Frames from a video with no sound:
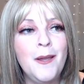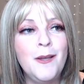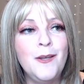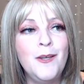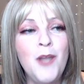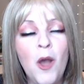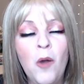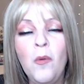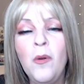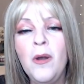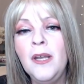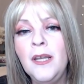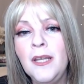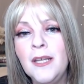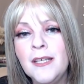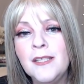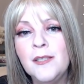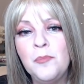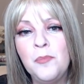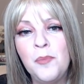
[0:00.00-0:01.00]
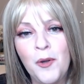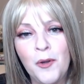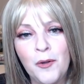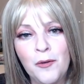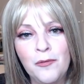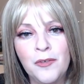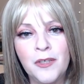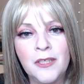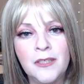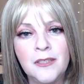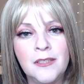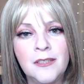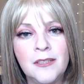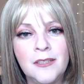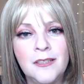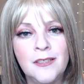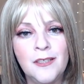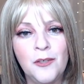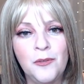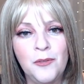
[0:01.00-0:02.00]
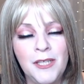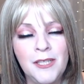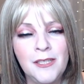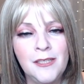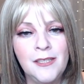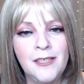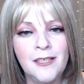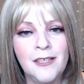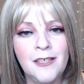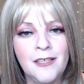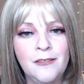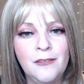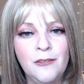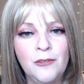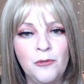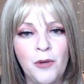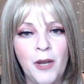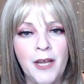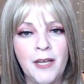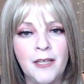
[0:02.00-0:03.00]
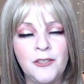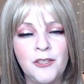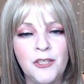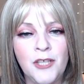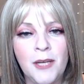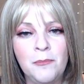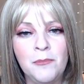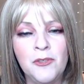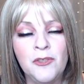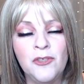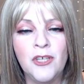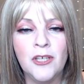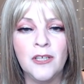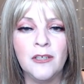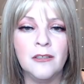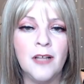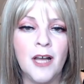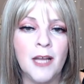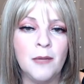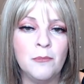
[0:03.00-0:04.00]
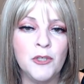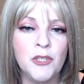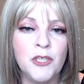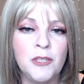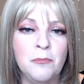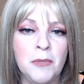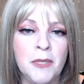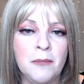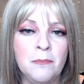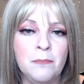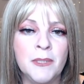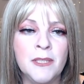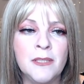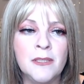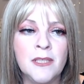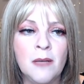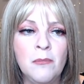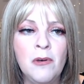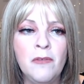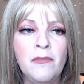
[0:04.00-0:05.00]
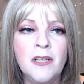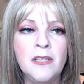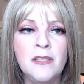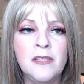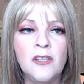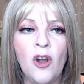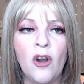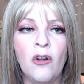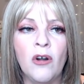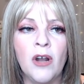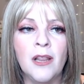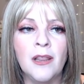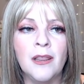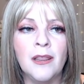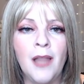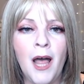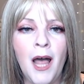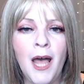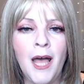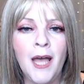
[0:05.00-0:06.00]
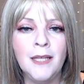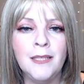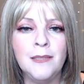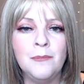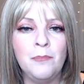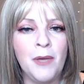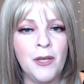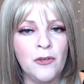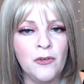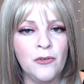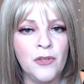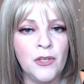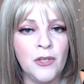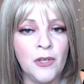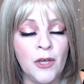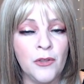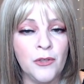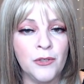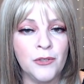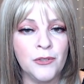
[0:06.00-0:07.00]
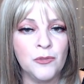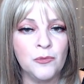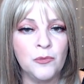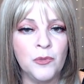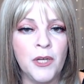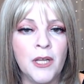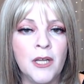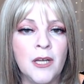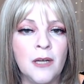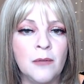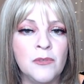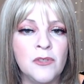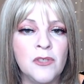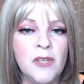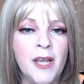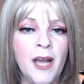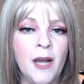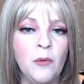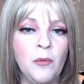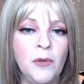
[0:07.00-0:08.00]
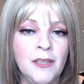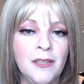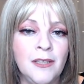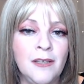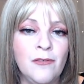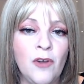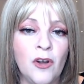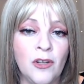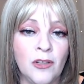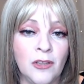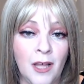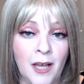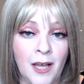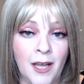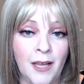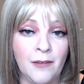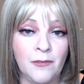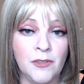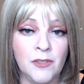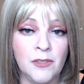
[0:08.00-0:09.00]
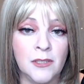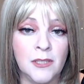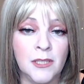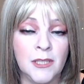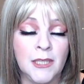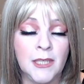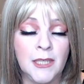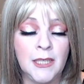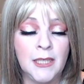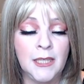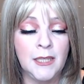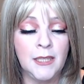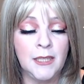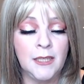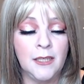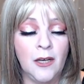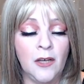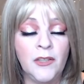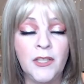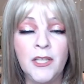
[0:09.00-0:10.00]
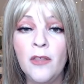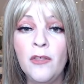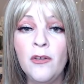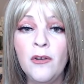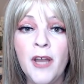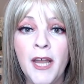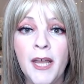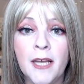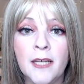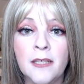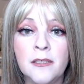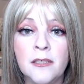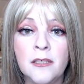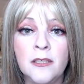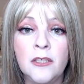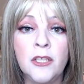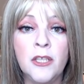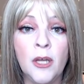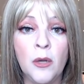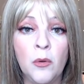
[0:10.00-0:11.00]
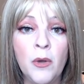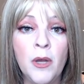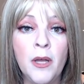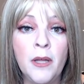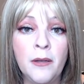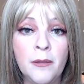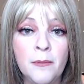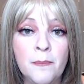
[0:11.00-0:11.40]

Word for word: No one is perfect, Onision, Greg, James Jingleheimer, Schmidt, but some of us are a lot better than others when it comes to how we live our lives. On the other hand, you know what?